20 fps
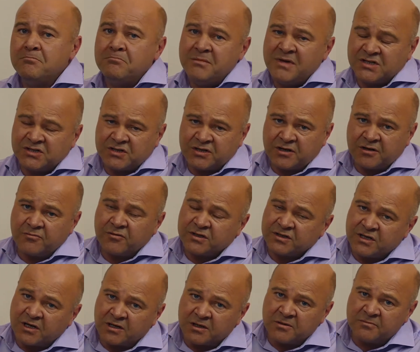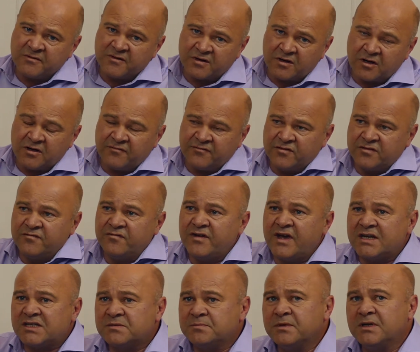measuring return of
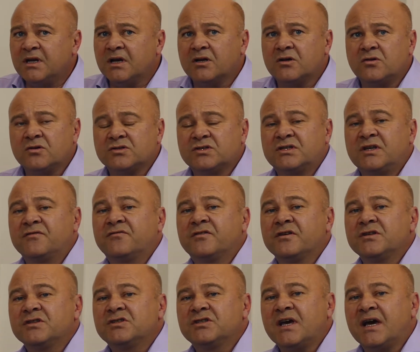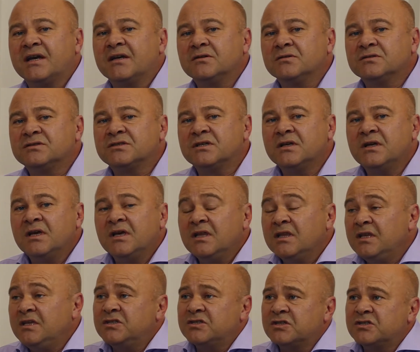investment across different channels.
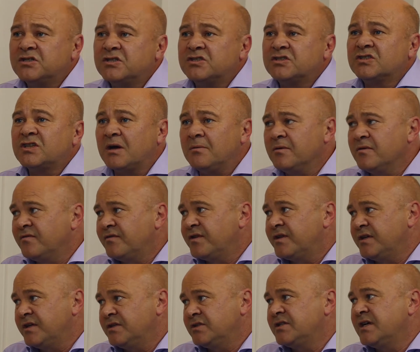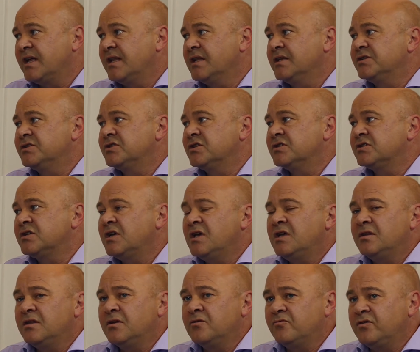These are just some of the challenges
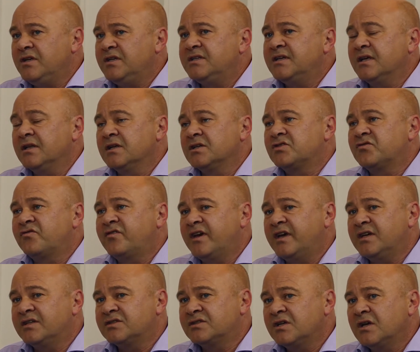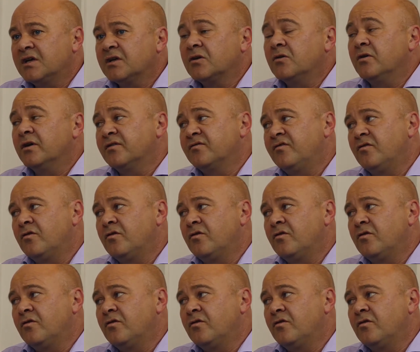that retailers face going